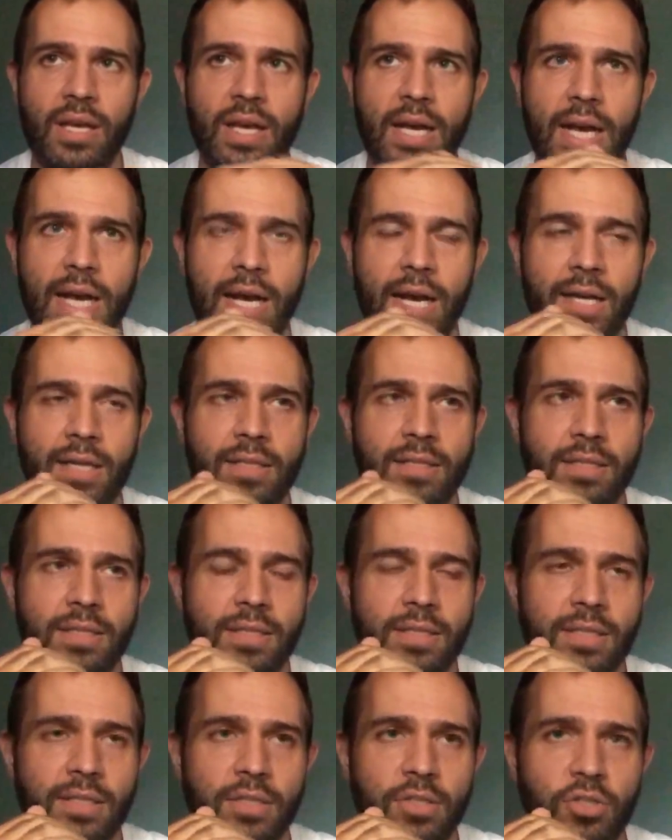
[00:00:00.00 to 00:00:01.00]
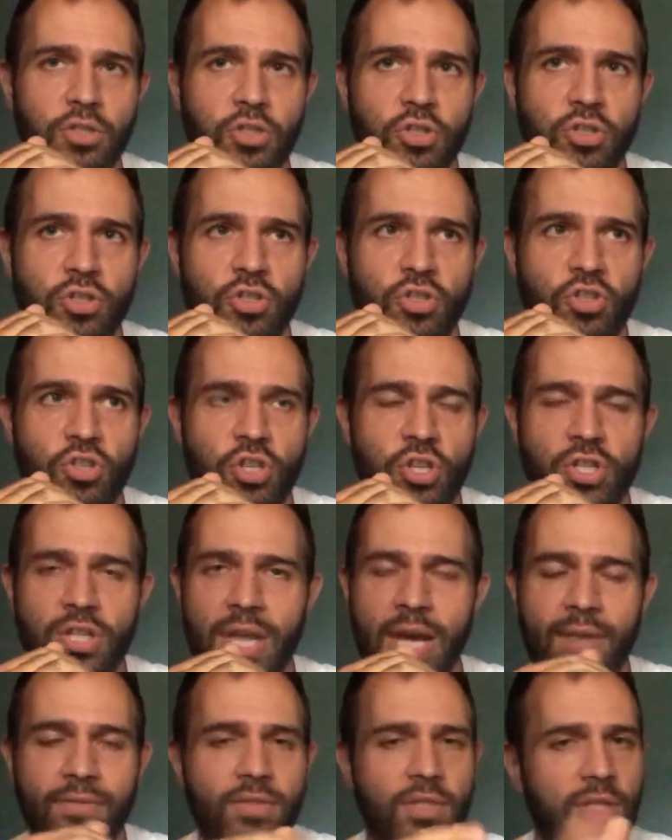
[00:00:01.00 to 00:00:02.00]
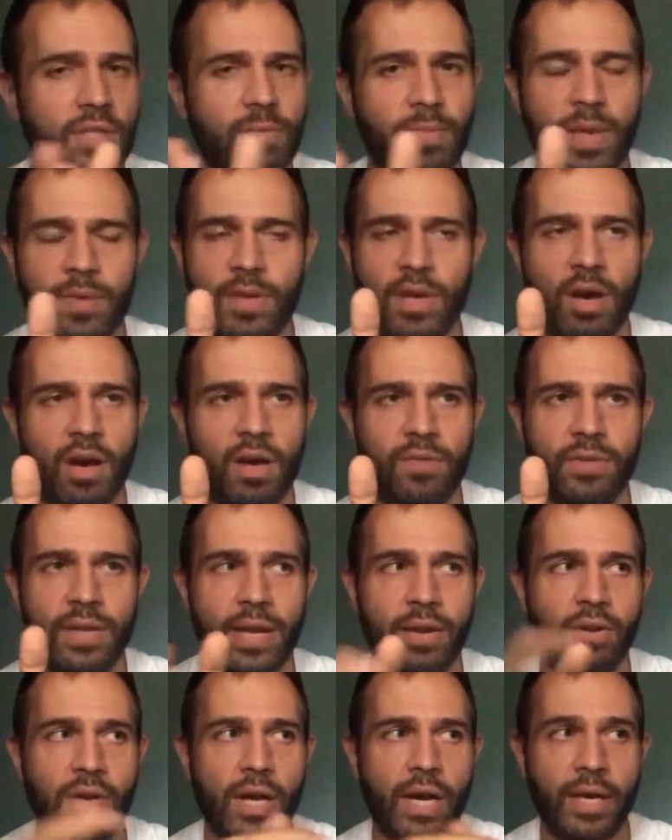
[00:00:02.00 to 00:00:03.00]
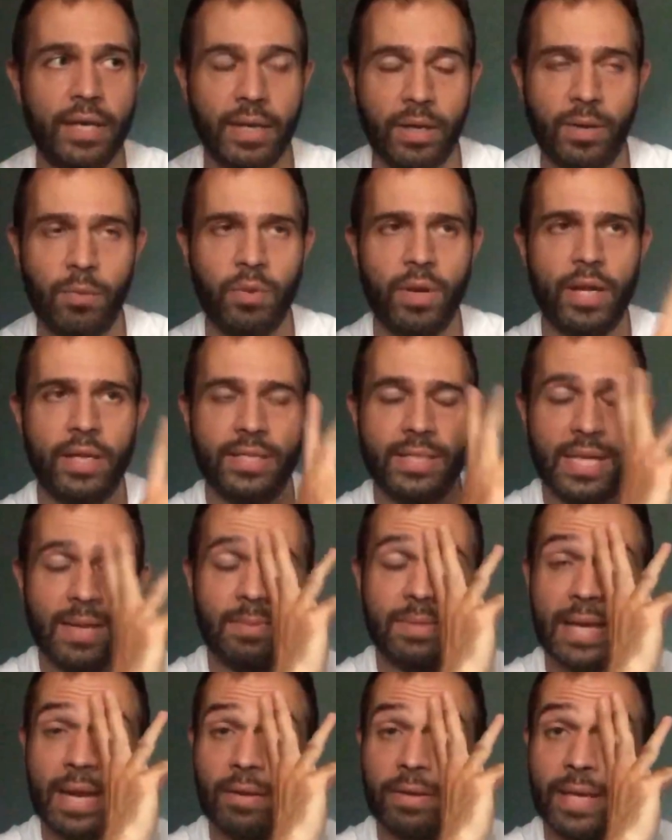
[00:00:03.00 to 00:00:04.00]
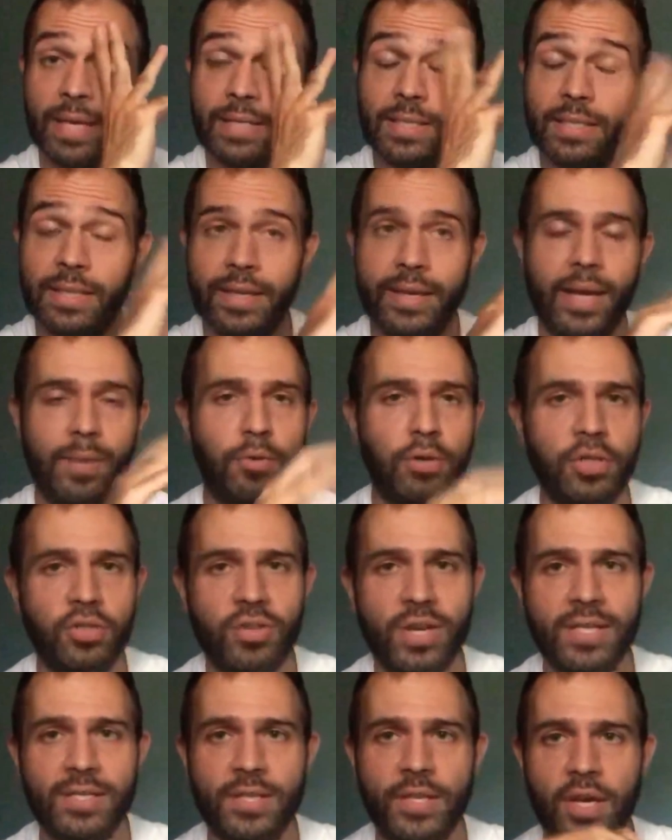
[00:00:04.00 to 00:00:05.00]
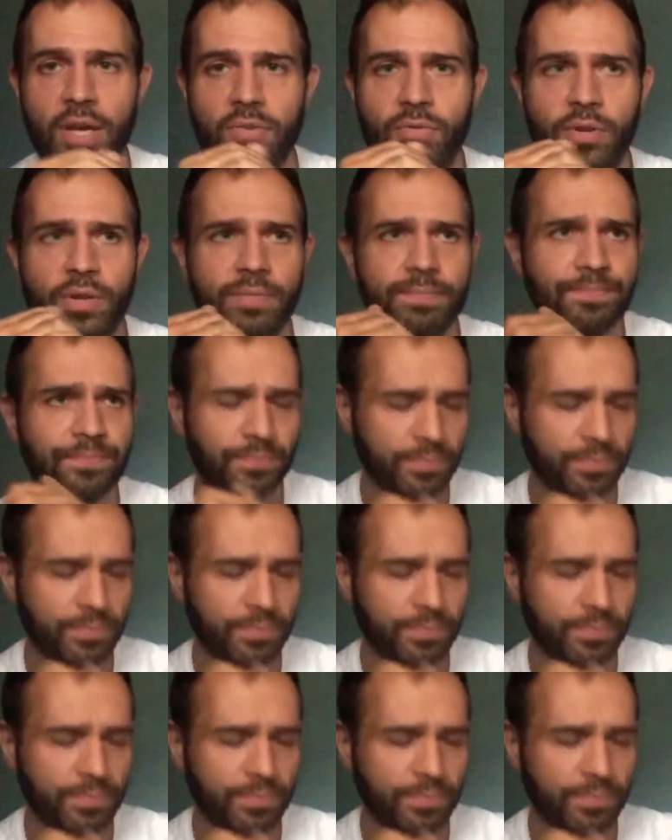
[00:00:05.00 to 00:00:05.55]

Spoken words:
and just after maybe half an hour, when I stepped out yesterday, I put a dressing over it,